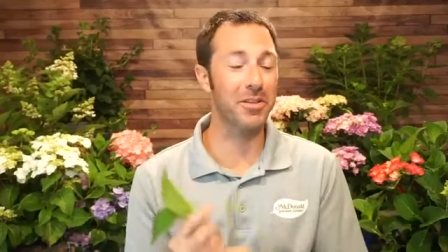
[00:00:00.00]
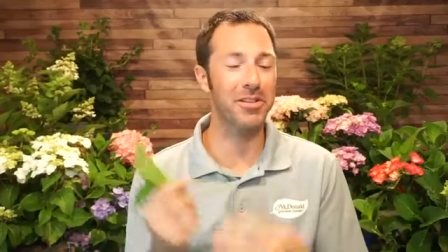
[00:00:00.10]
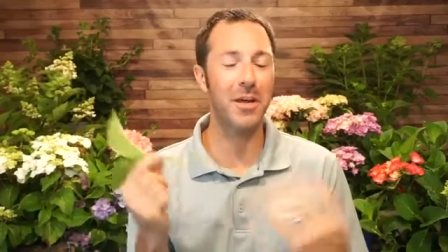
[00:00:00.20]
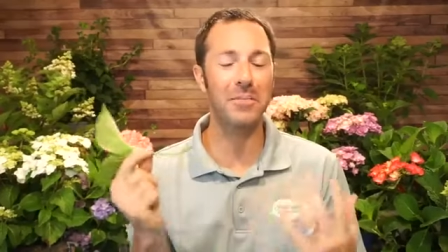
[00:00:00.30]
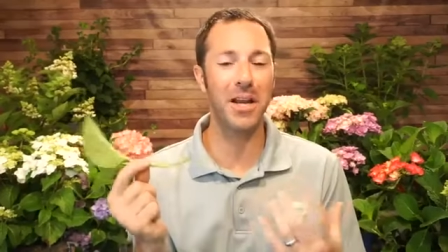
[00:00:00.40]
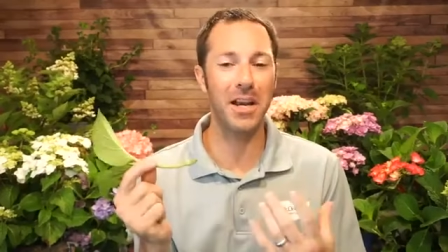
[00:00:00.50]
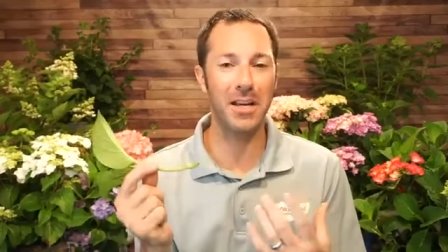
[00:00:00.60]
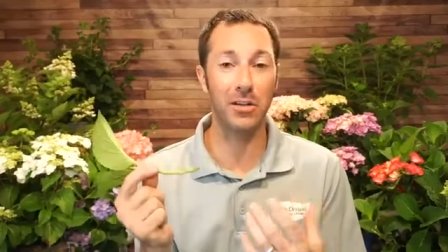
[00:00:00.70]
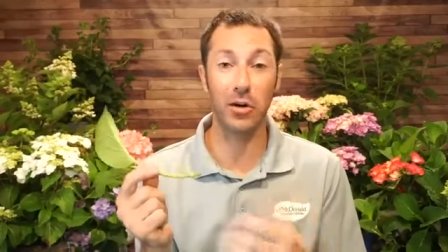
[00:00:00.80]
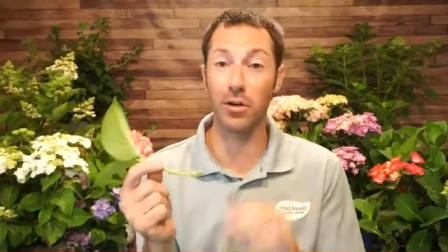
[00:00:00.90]
It's something I
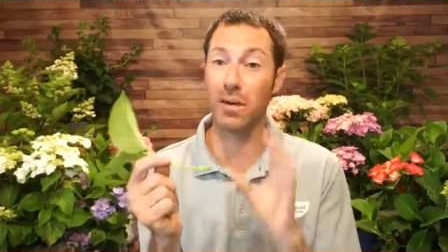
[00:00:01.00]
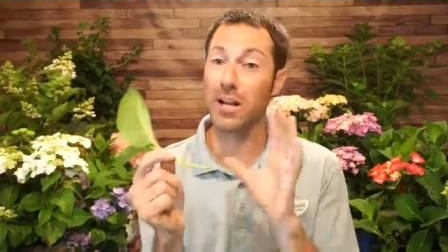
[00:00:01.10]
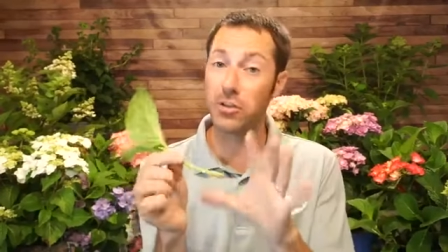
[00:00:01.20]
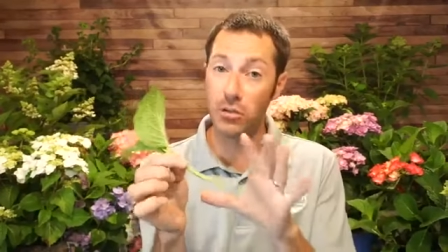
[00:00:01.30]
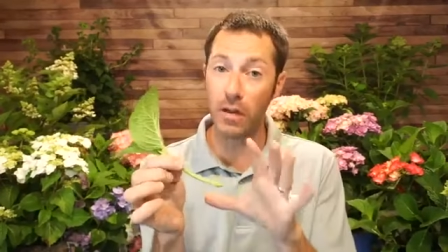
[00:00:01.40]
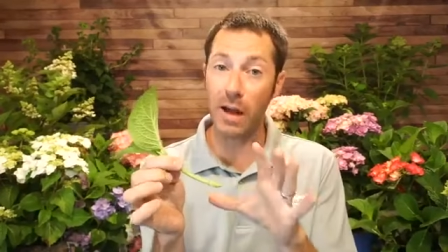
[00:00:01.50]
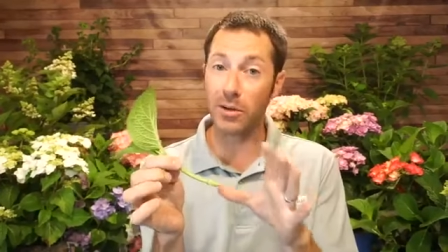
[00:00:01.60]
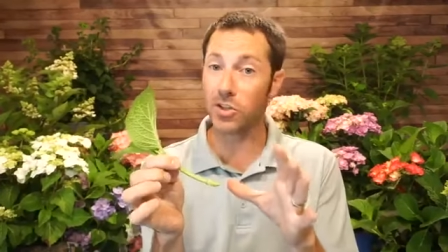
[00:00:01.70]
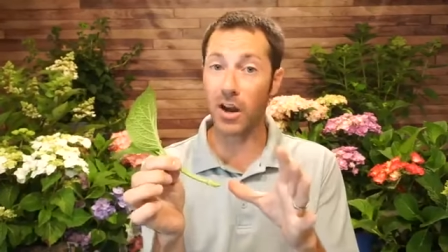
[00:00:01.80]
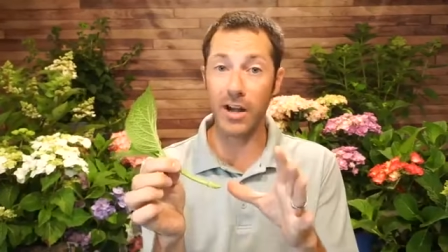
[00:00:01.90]
need to learn, but I do know that
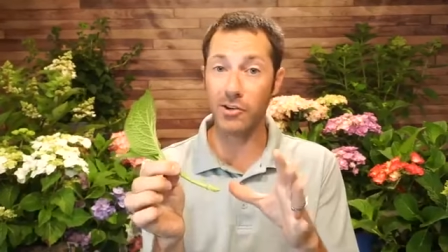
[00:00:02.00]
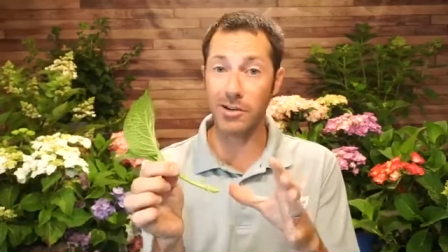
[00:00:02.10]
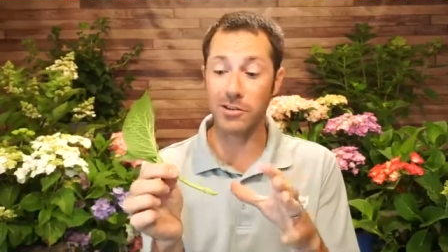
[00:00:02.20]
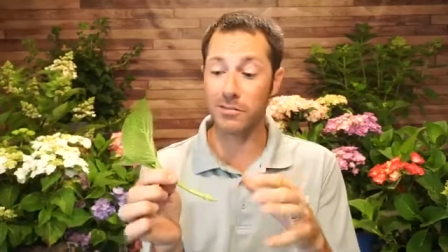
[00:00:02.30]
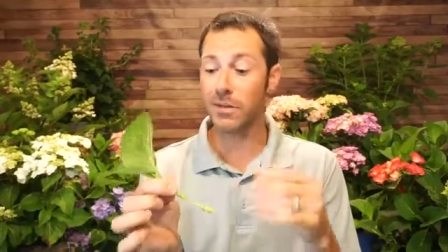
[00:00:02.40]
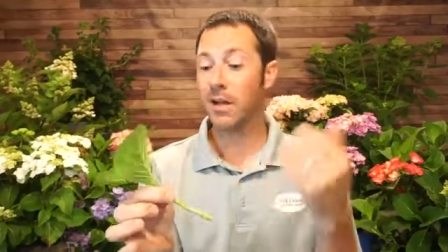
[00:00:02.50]
much on hydrangeas.